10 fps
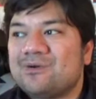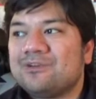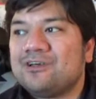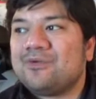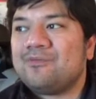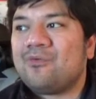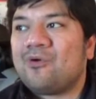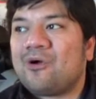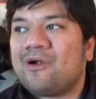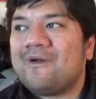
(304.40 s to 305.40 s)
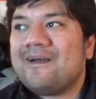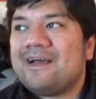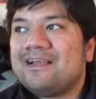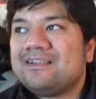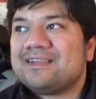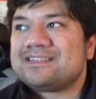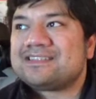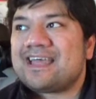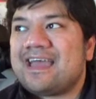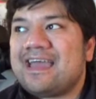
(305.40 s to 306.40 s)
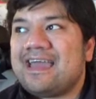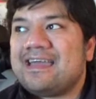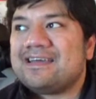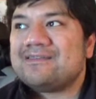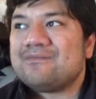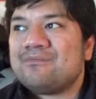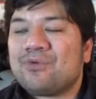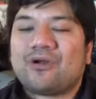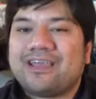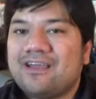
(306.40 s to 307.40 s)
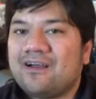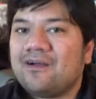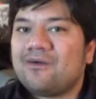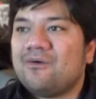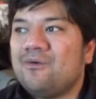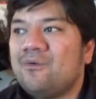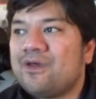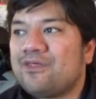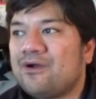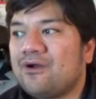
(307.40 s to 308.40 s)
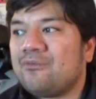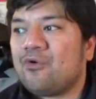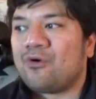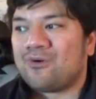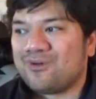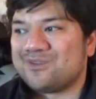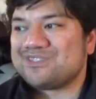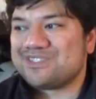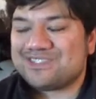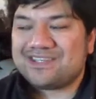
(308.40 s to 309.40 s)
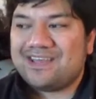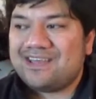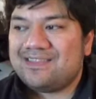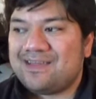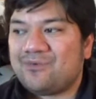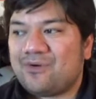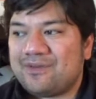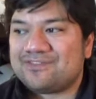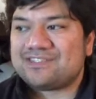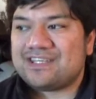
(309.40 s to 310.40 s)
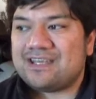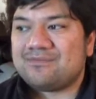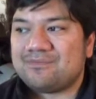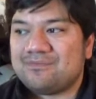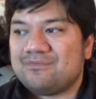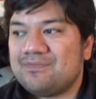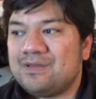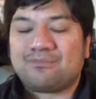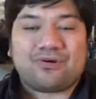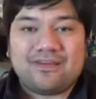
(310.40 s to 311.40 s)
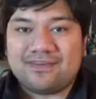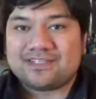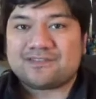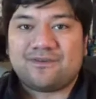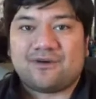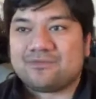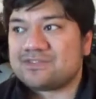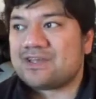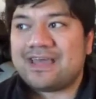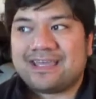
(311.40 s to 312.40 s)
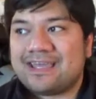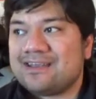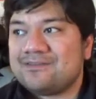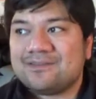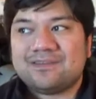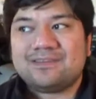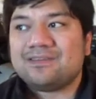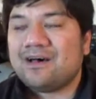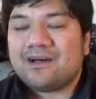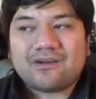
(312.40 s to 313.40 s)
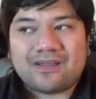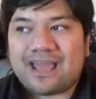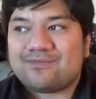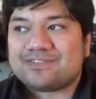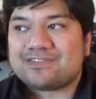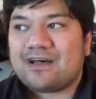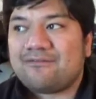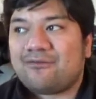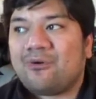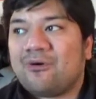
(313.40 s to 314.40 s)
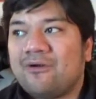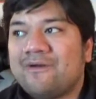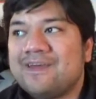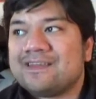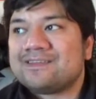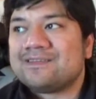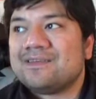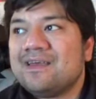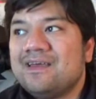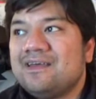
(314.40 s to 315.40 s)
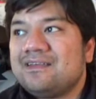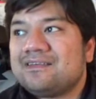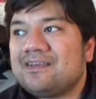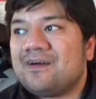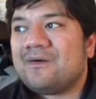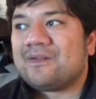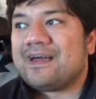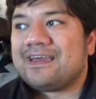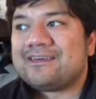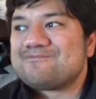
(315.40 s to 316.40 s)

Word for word: or a little bit more, let's say, murkier with her morals than what we've seen in previous films, like in the Hunger Games stuff or in, you know, like